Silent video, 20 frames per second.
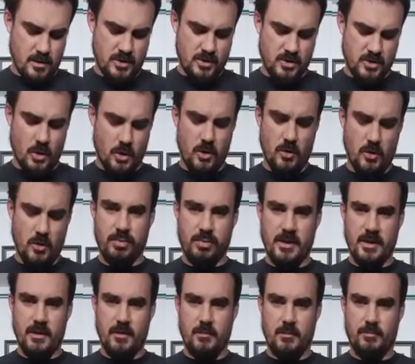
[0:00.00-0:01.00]
starting
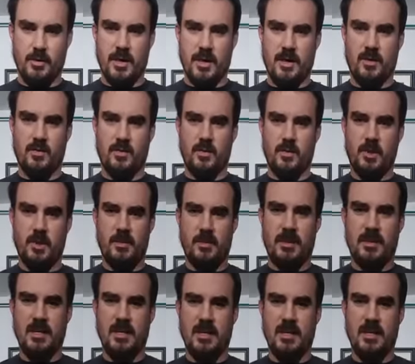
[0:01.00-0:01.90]
to break through a little bit.